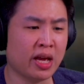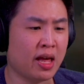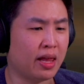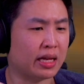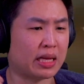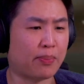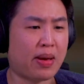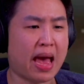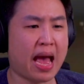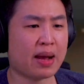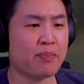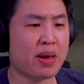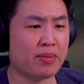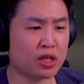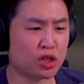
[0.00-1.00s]
like the
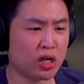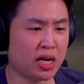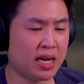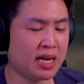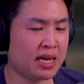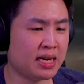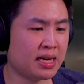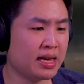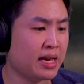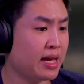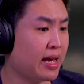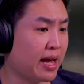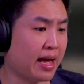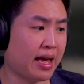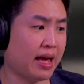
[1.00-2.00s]
Pac-Man machine, uh,
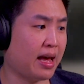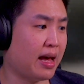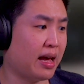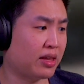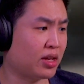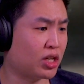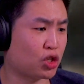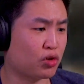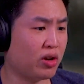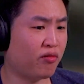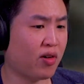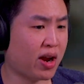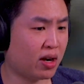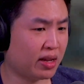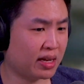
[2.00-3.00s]
I think Street
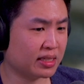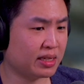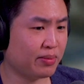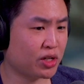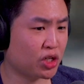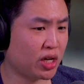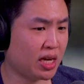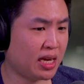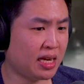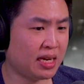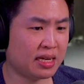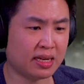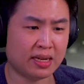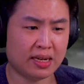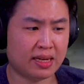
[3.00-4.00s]
Fighter Legacy
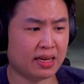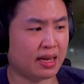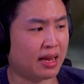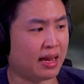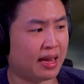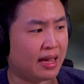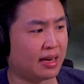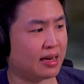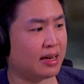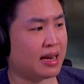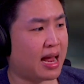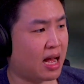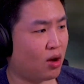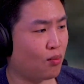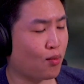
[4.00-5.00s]
machine, and uh,
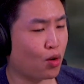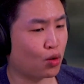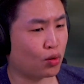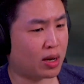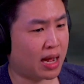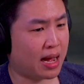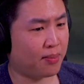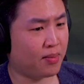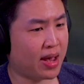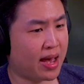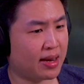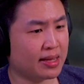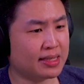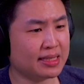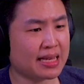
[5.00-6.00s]
now Mortal
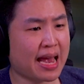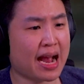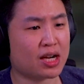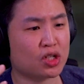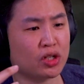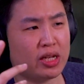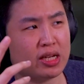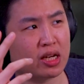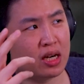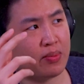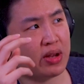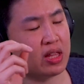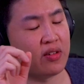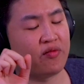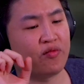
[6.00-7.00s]
Kombat. This is actually going to
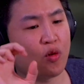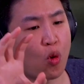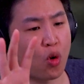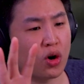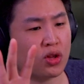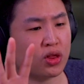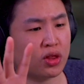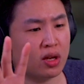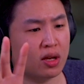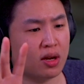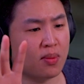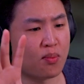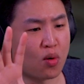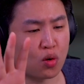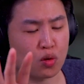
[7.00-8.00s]
be the fourth
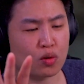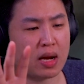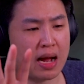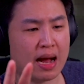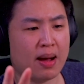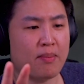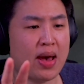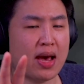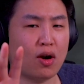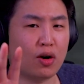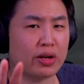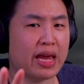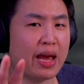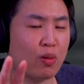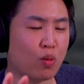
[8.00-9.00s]
Mortal Kombat
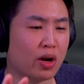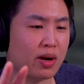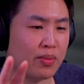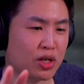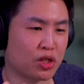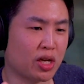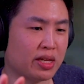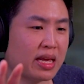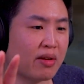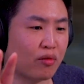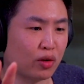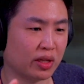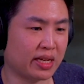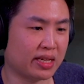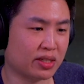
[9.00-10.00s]
Arcade 1 machine they've
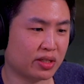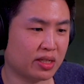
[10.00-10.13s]
released.